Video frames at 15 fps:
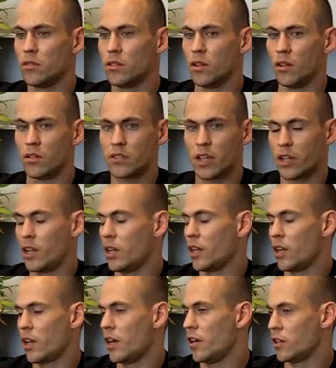you know, it's like
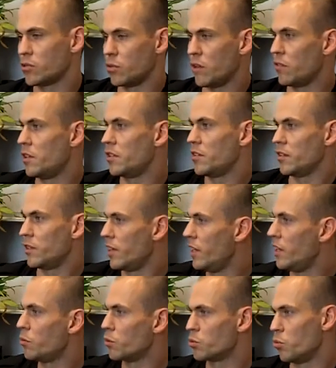anything else. We have a lot, you know,
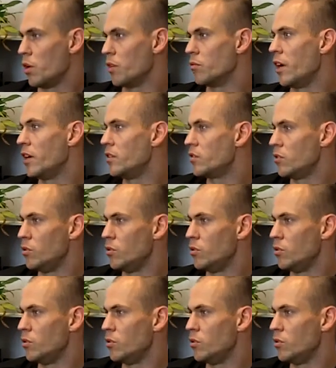n=1, right?